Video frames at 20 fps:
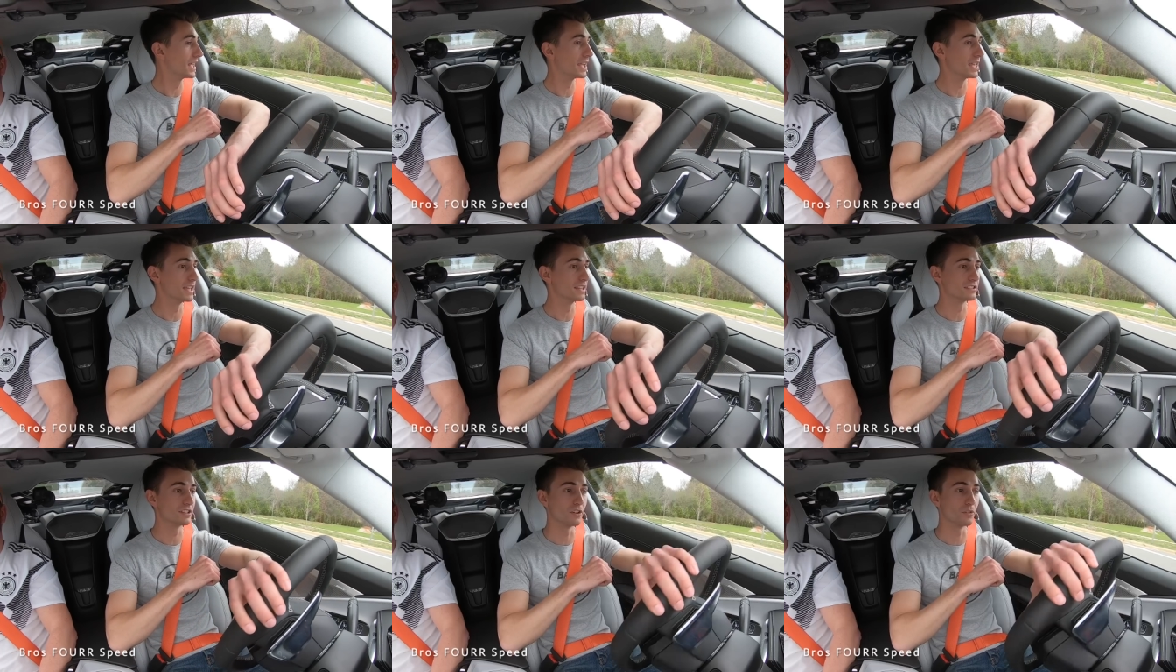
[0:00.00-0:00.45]

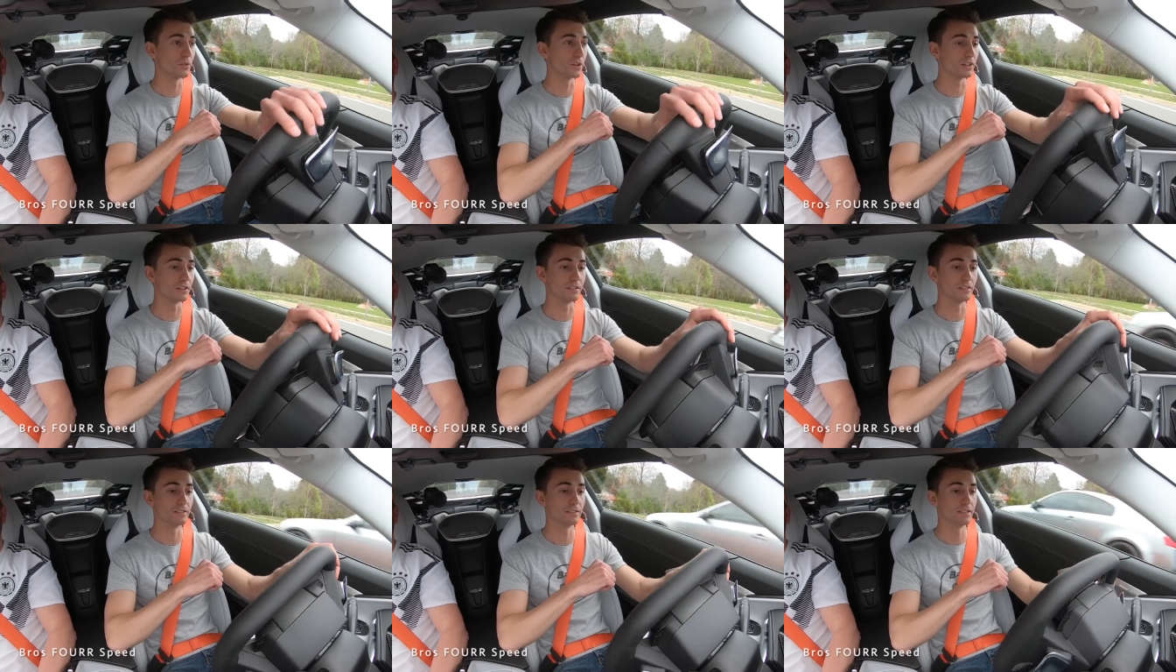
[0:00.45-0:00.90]
It's
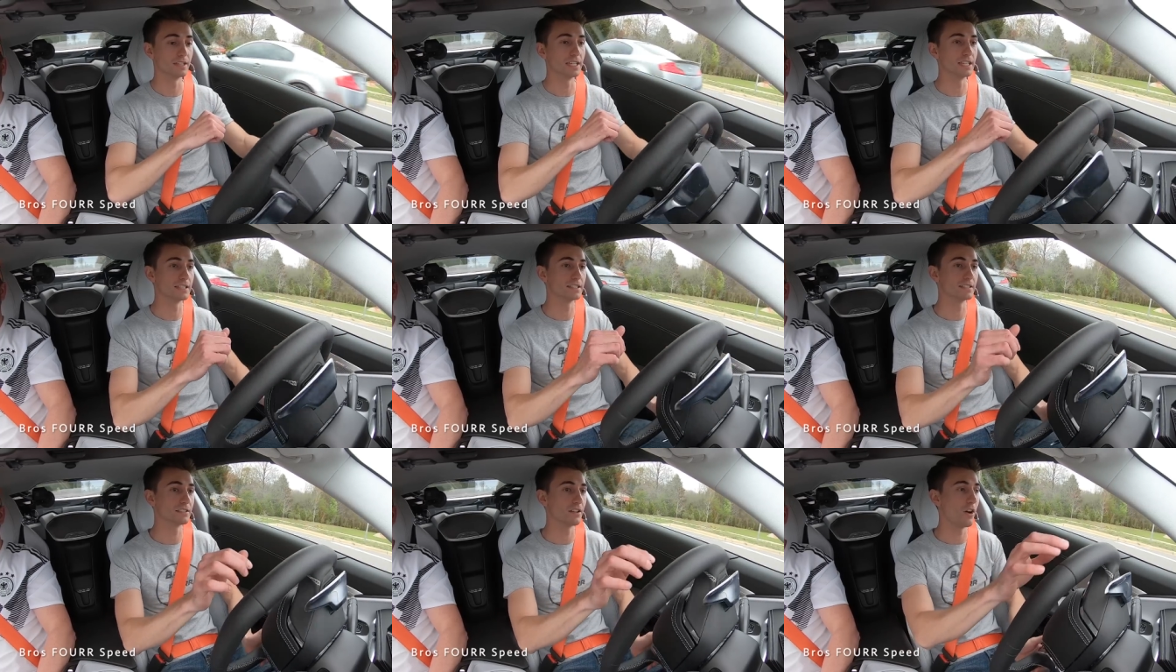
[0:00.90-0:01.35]
unreal.
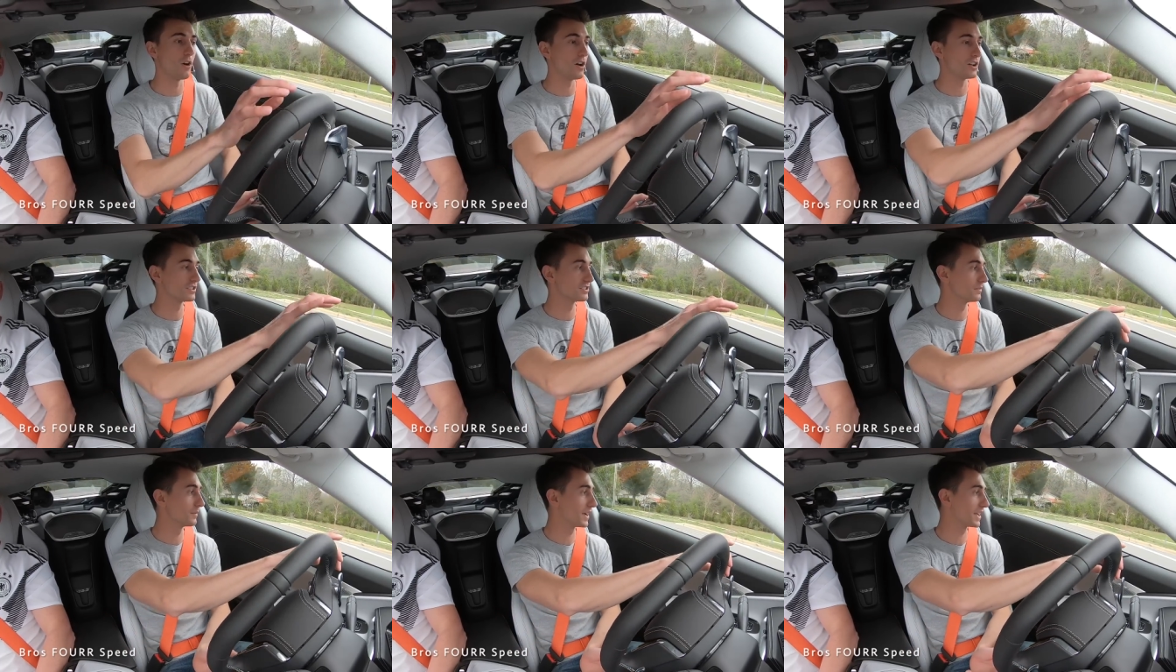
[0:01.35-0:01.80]
It's
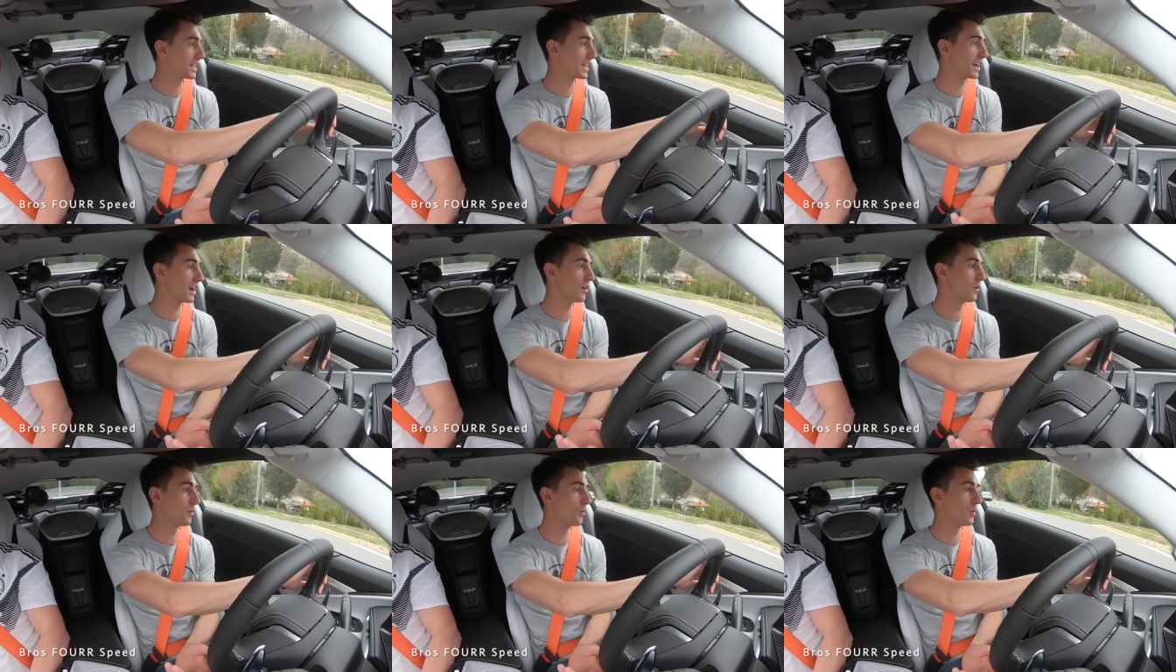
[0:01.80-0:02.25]
awesome. I
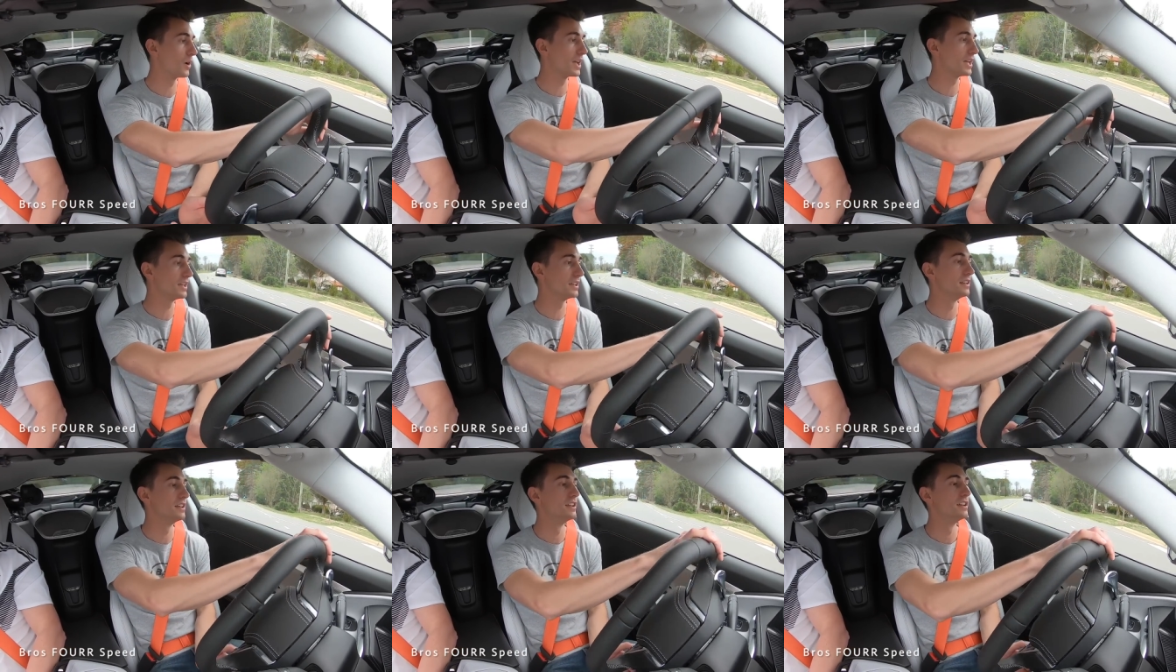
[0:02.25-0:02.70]
cannot
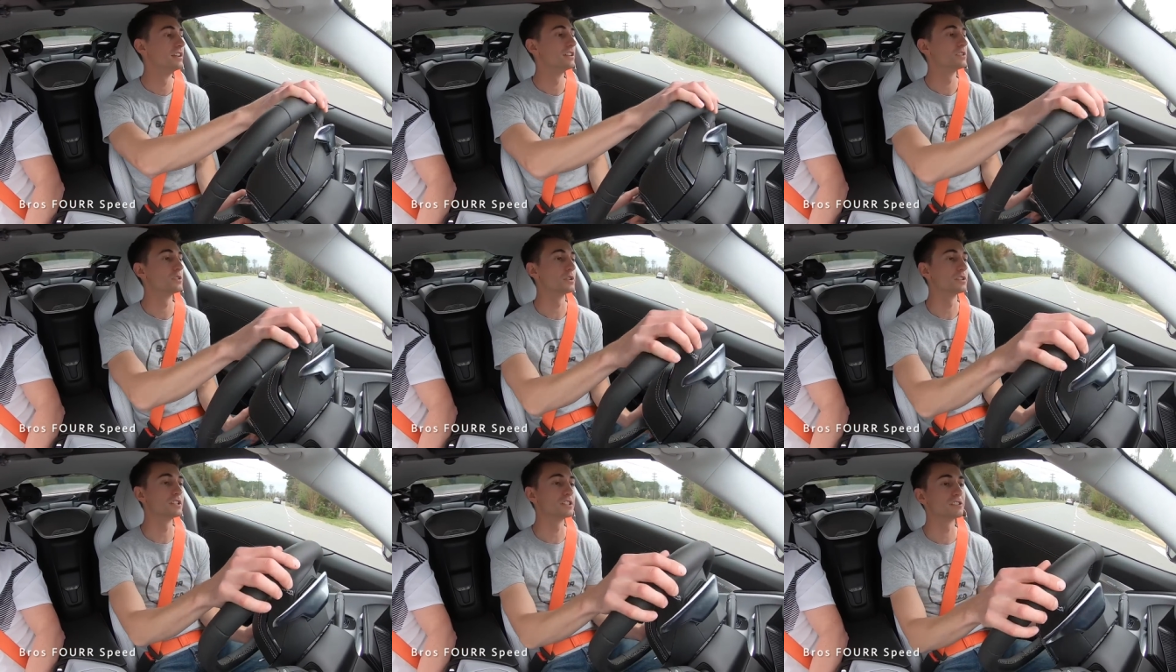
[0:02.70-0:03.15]
wait
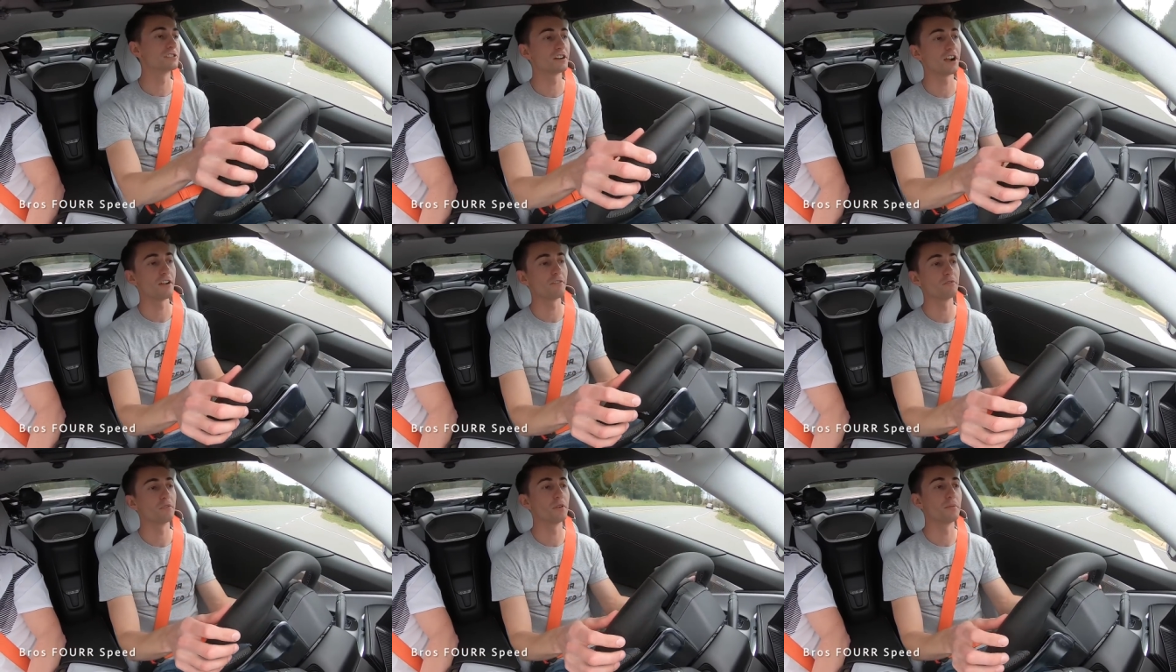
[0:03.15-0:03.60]
to at least
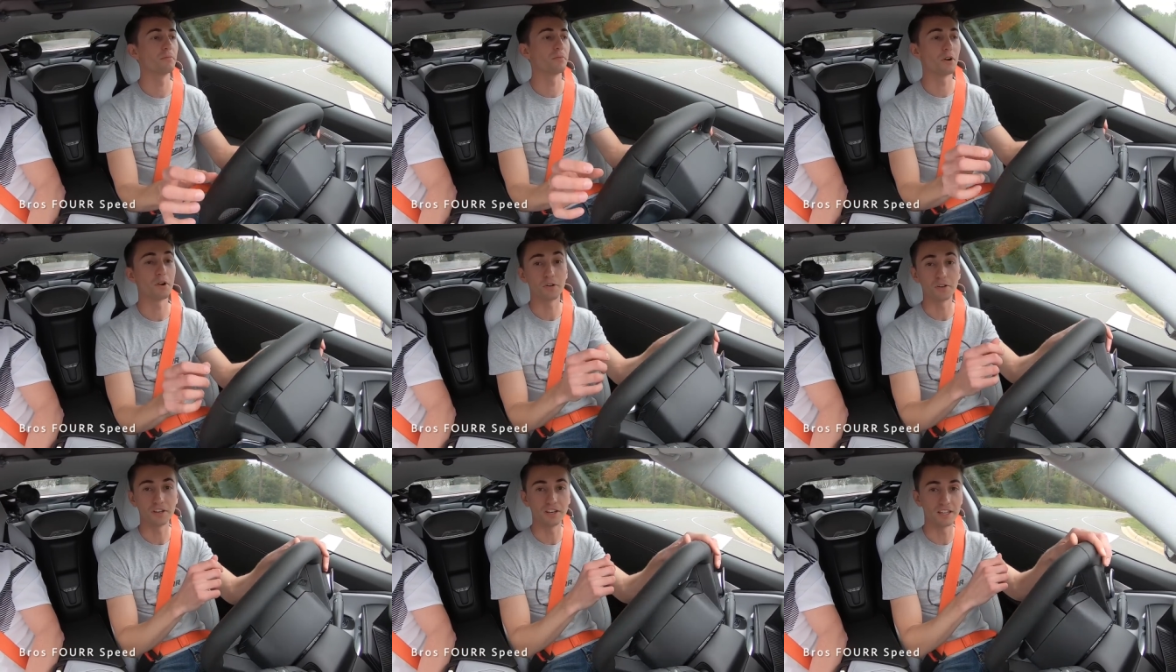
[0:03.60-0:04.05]
drive one
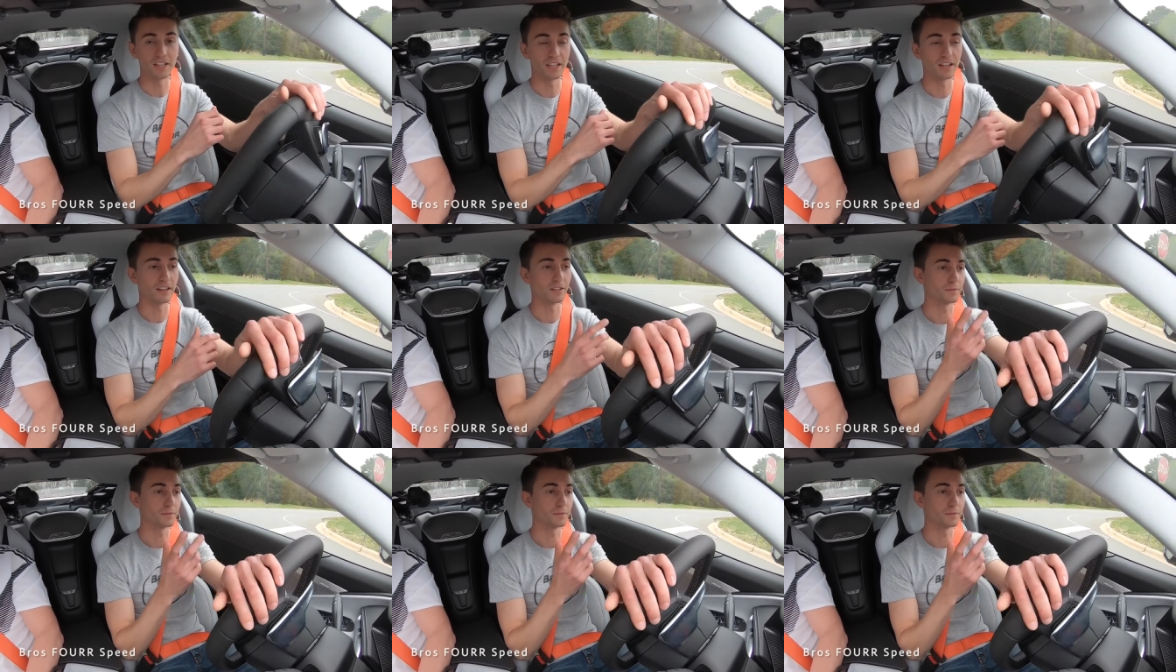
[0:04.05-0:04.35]
broken in,